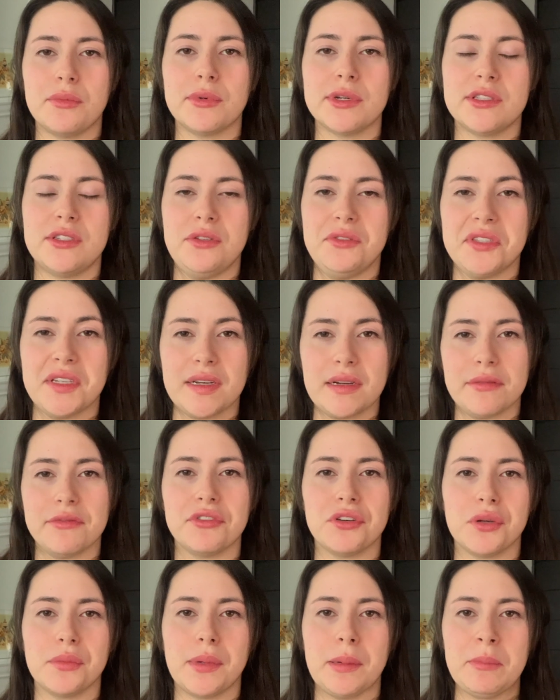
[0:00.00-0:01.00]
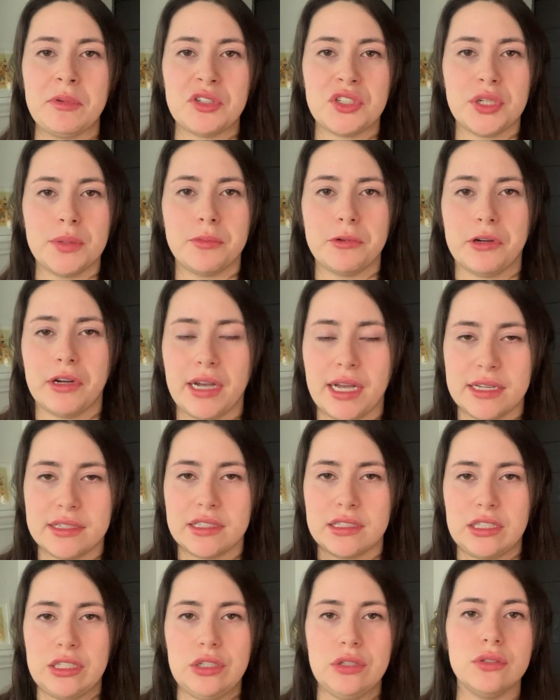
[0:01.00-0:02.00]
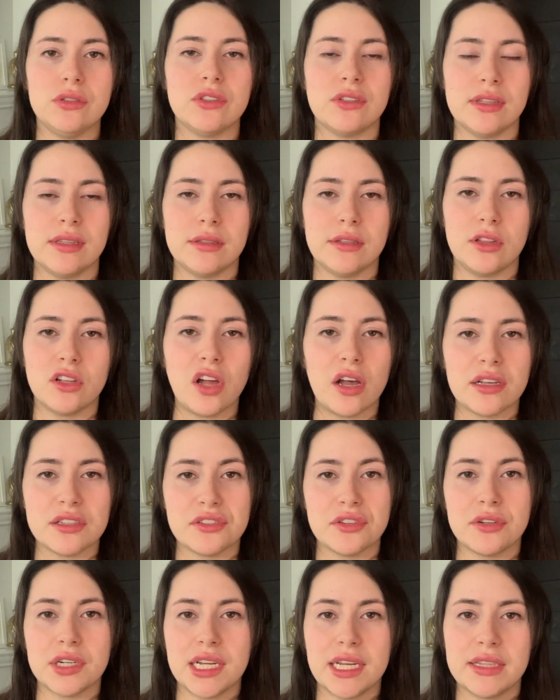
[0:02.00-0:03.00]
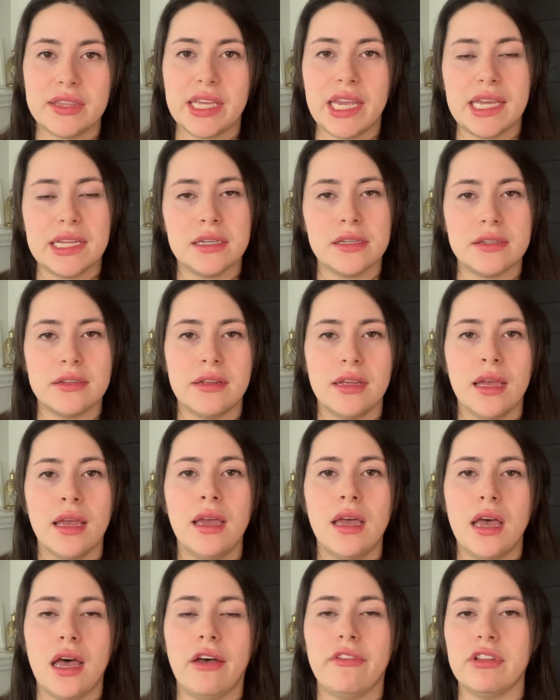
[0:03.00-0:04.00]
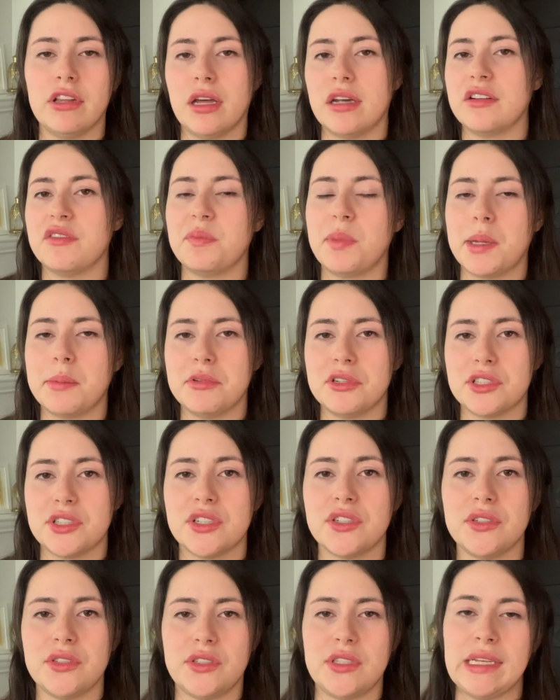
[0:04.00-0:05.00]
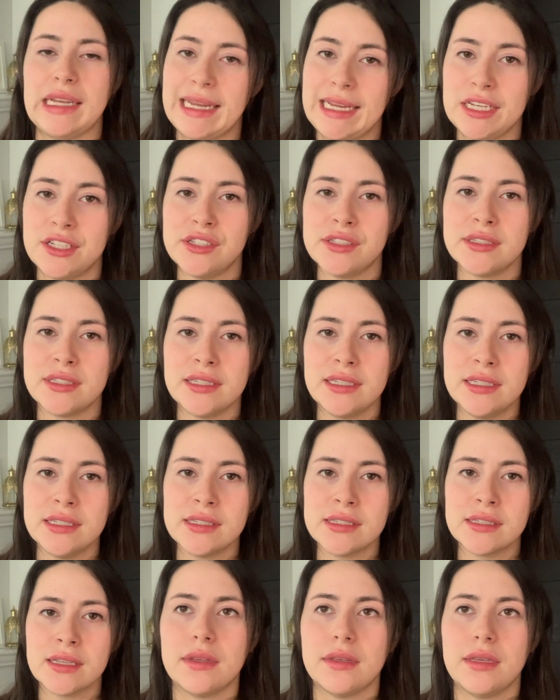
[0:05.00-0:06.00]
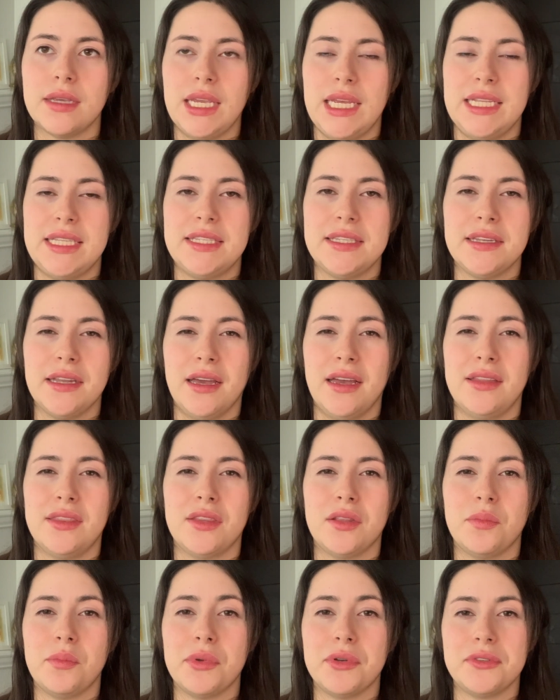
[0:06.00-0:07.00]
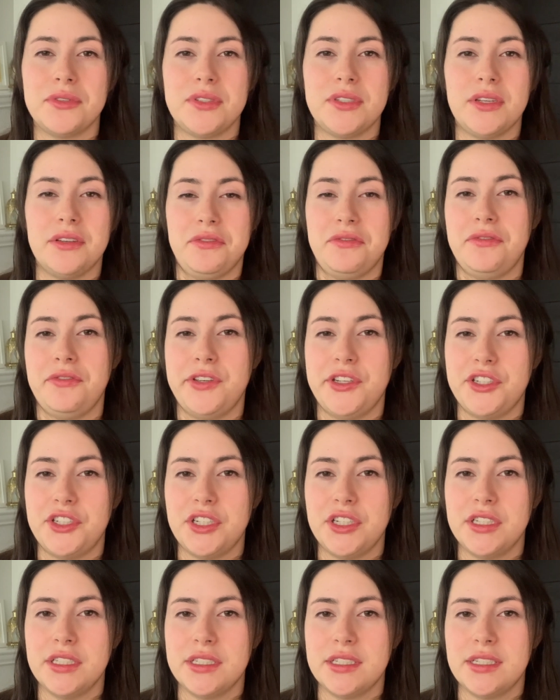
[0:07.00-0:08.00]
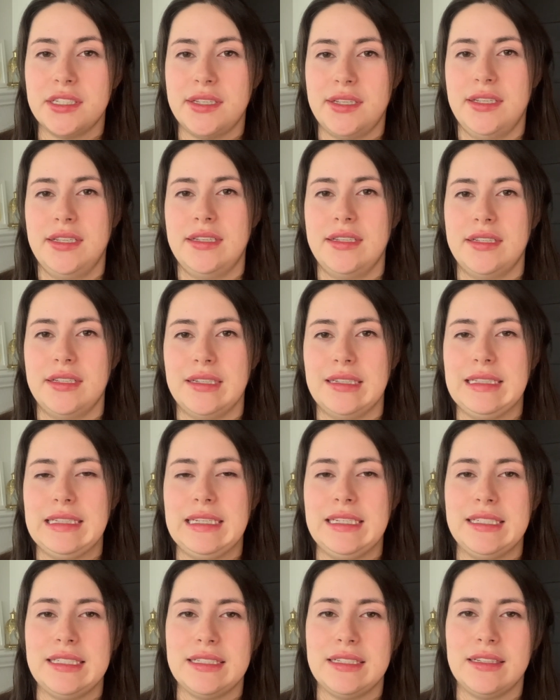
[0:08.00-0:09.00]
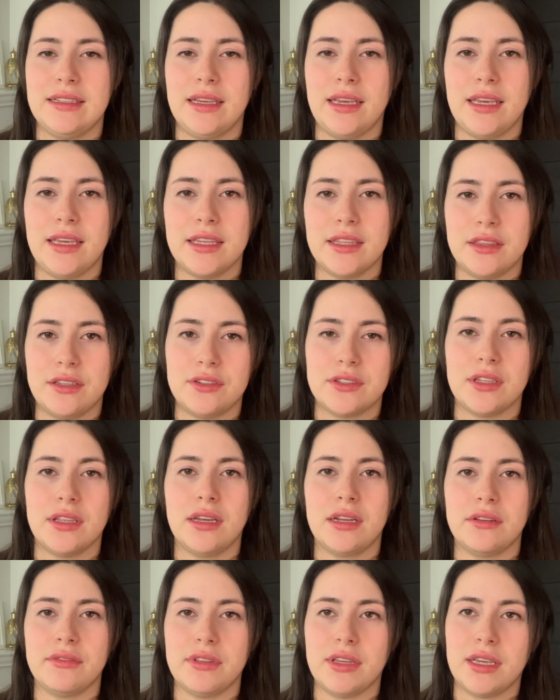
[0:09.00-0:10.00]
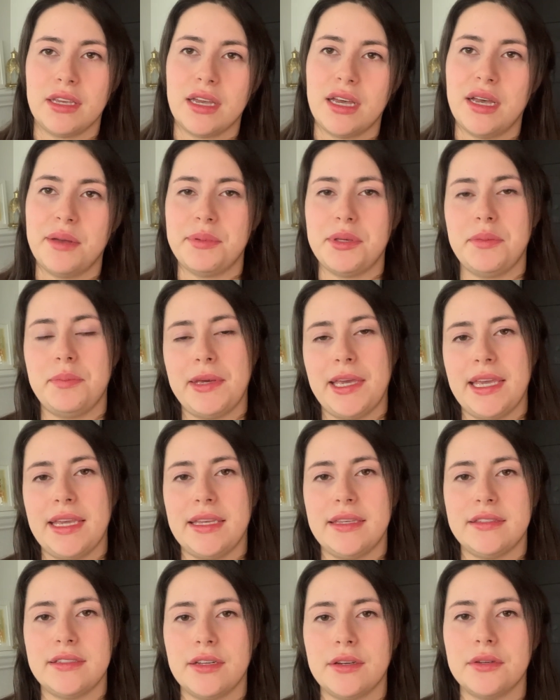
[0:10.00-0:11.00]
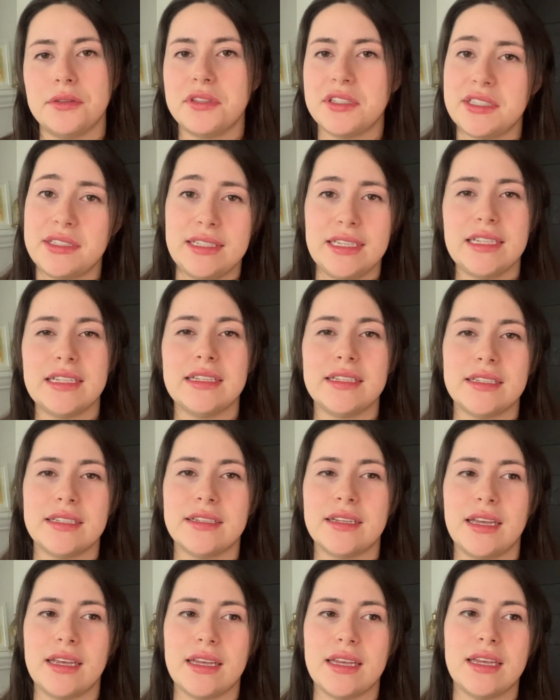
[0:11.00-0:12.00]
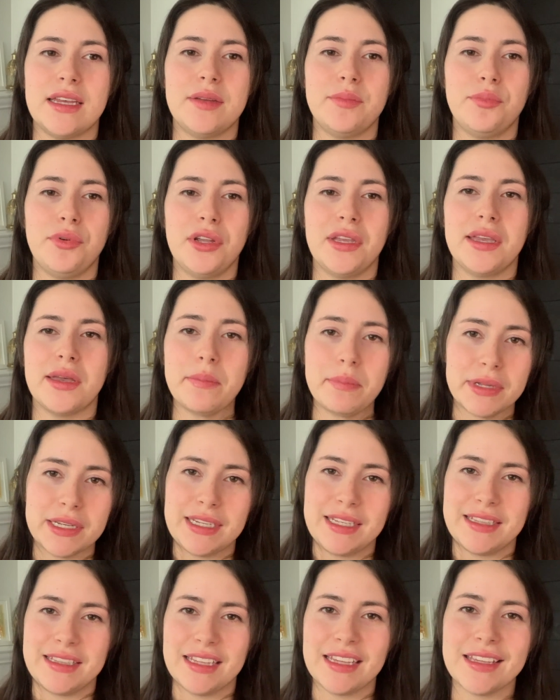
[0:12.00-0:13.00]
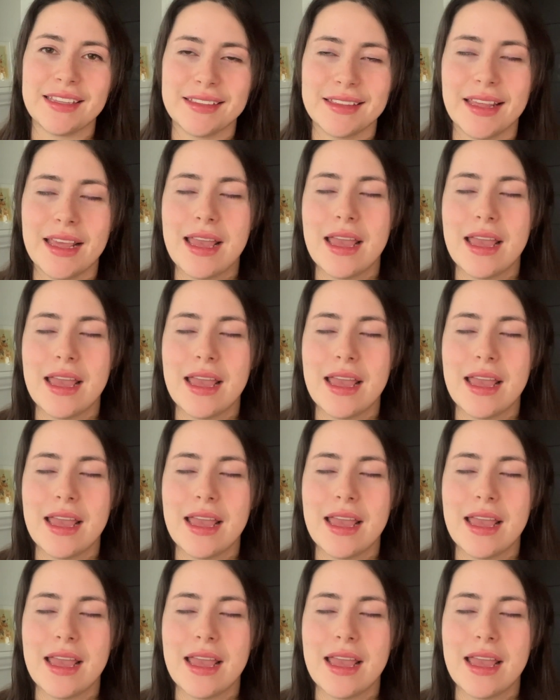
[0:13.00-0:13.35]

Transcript: once you sign up for a membership, where it has a huge glossary at the end of a lot of publishers and agencies. It's not the most efficient list. Like, there's a lot of like copy paste, oh, this didn't bring up anything.